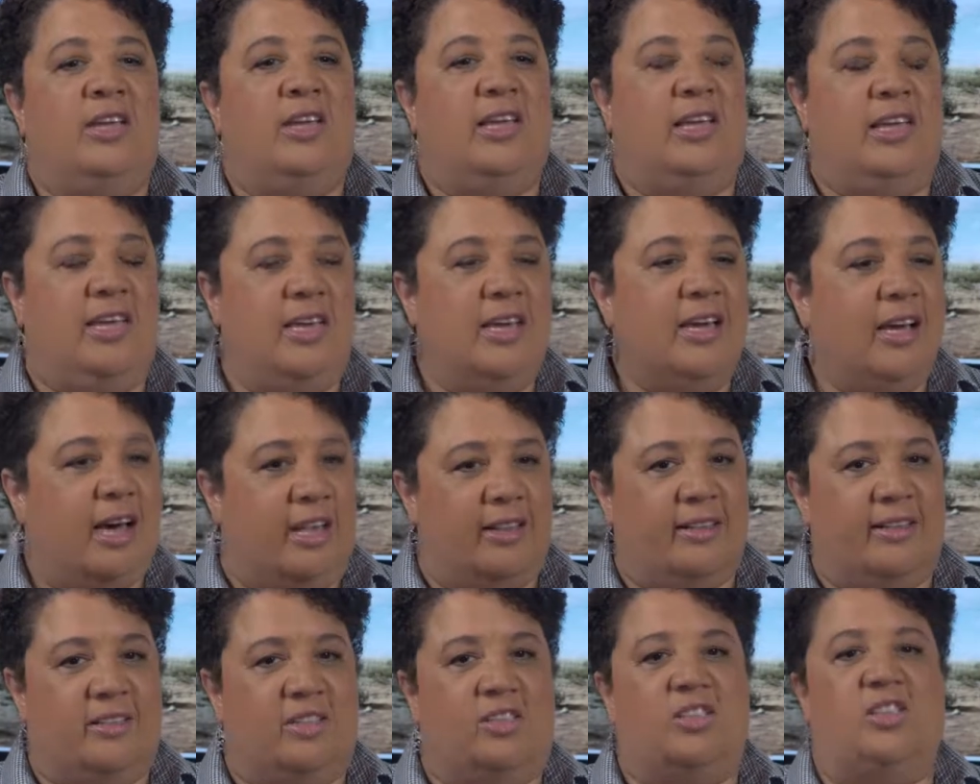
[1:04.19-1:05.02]
He
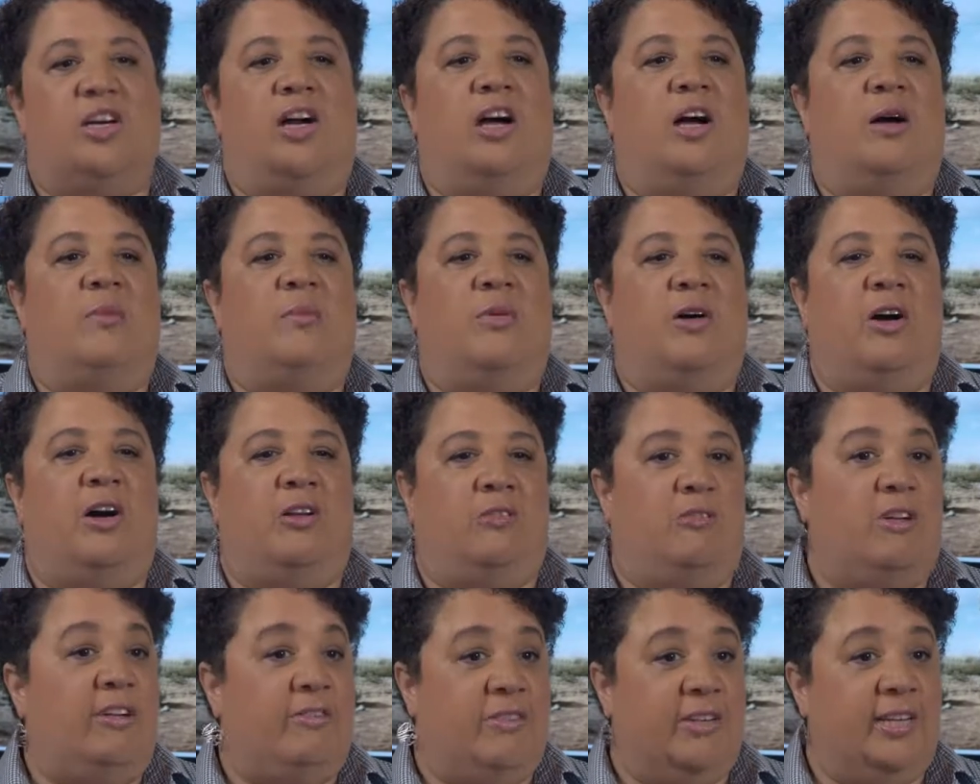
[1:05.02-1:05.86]
got this job
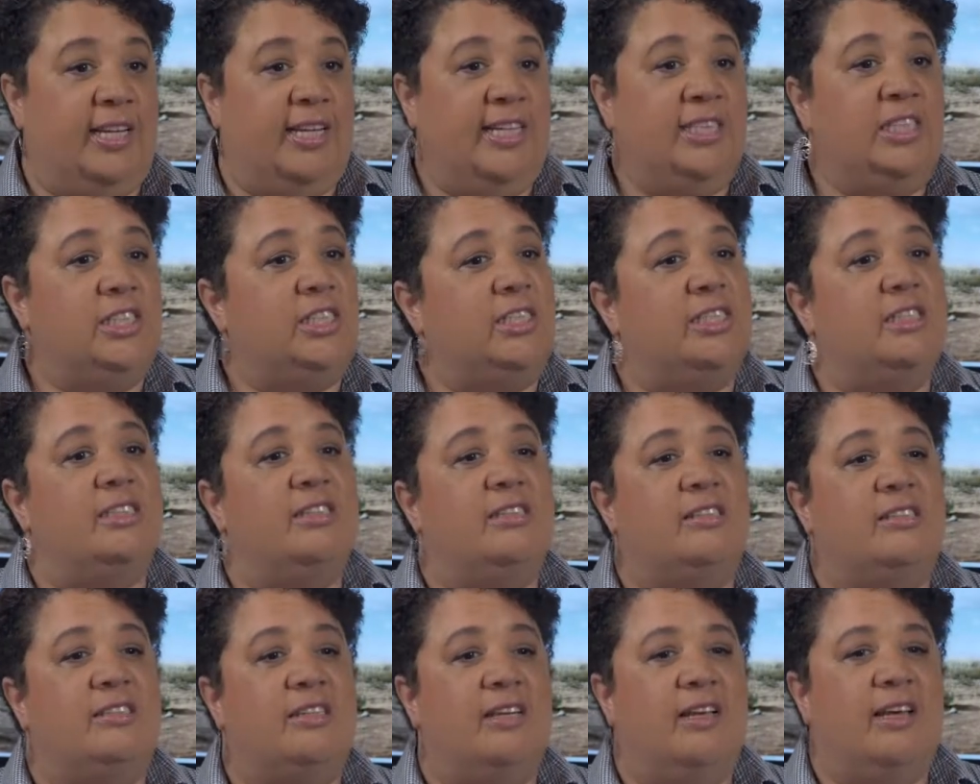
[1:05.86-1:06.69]
on
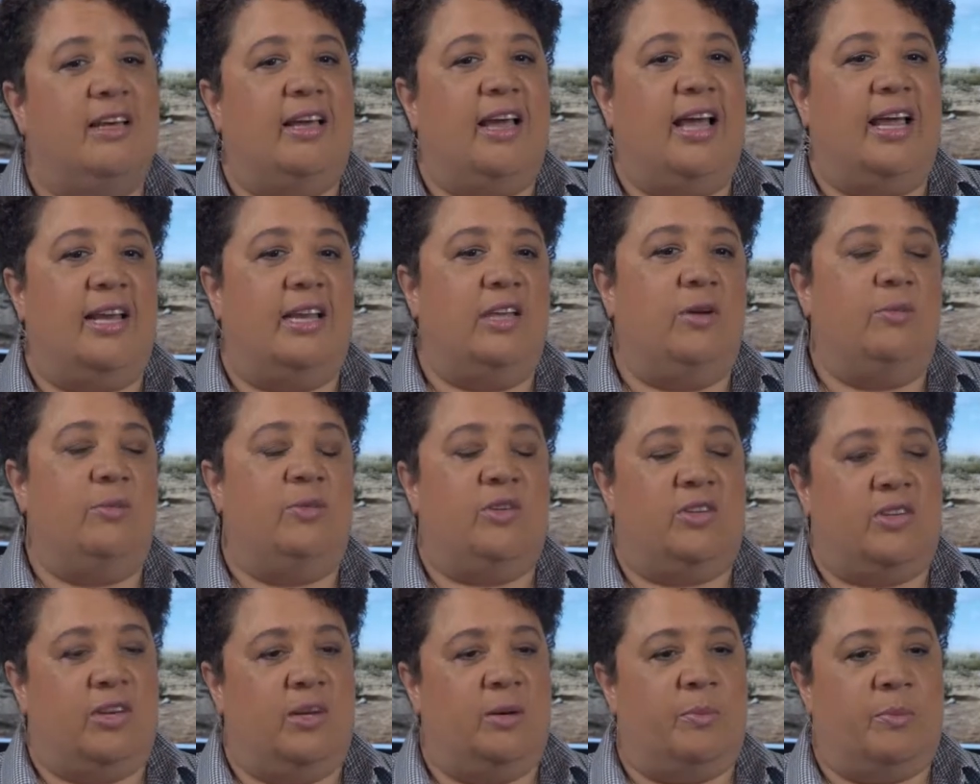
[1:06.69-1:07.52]
Revelations, and he
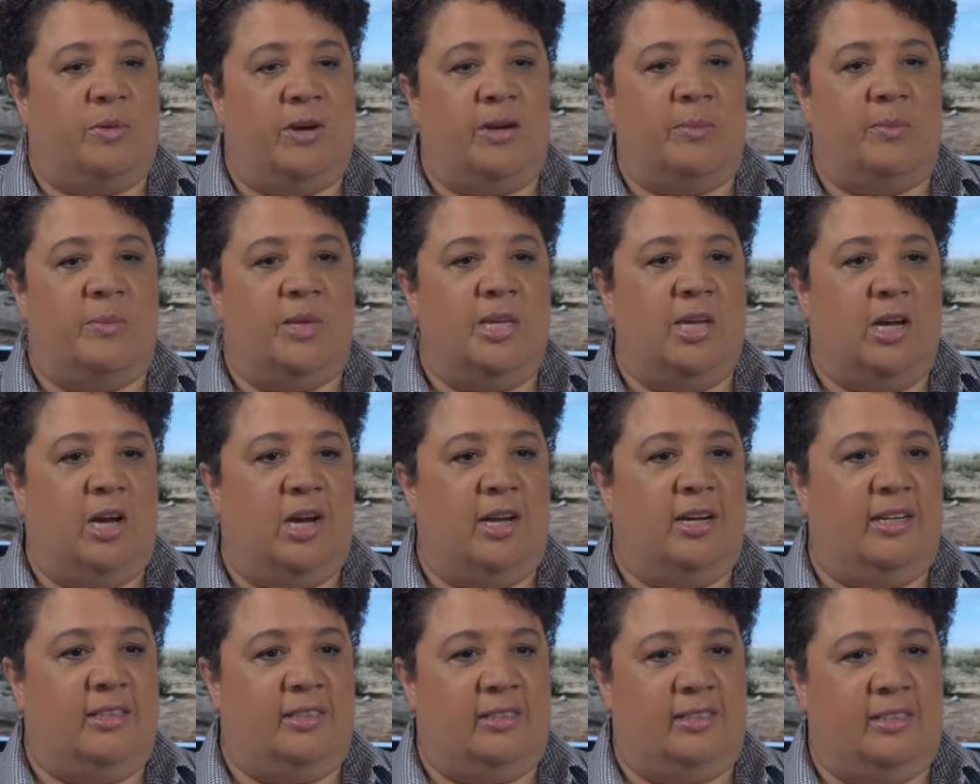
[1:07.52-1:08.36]
was going to bring me
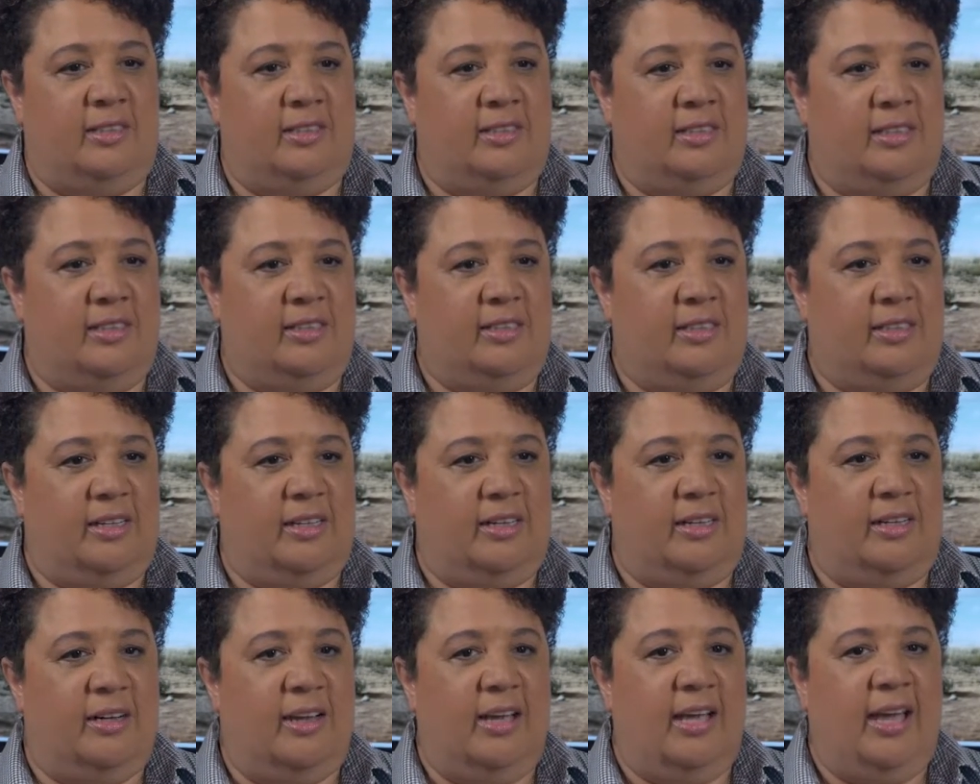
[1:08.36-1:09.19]
on as an
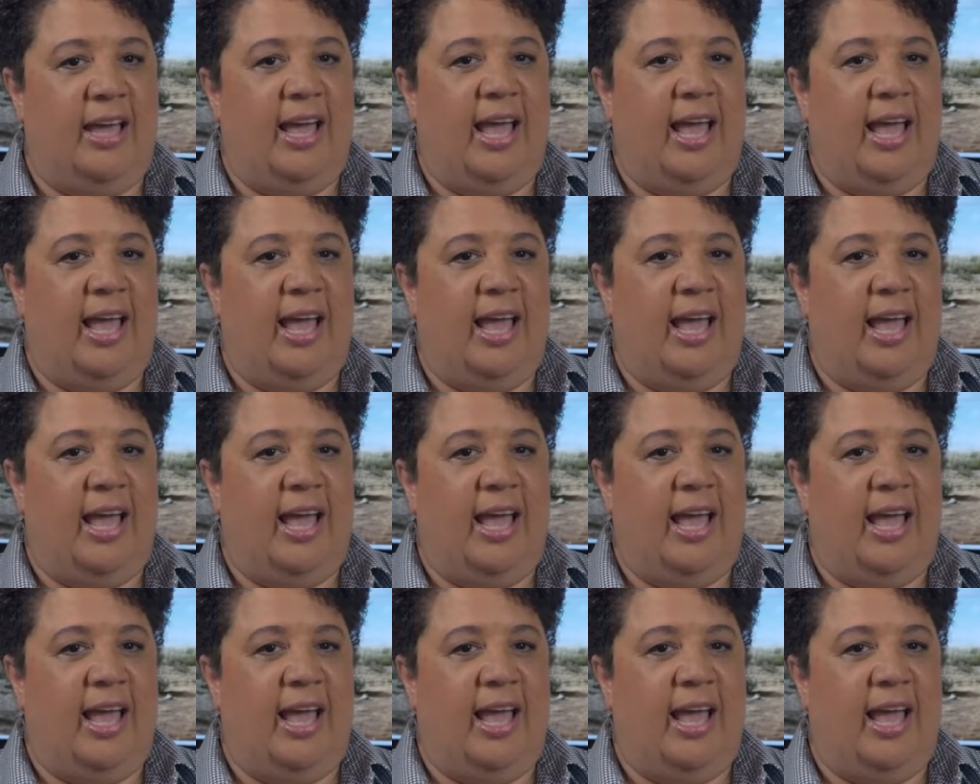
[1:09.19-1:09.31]
assistant.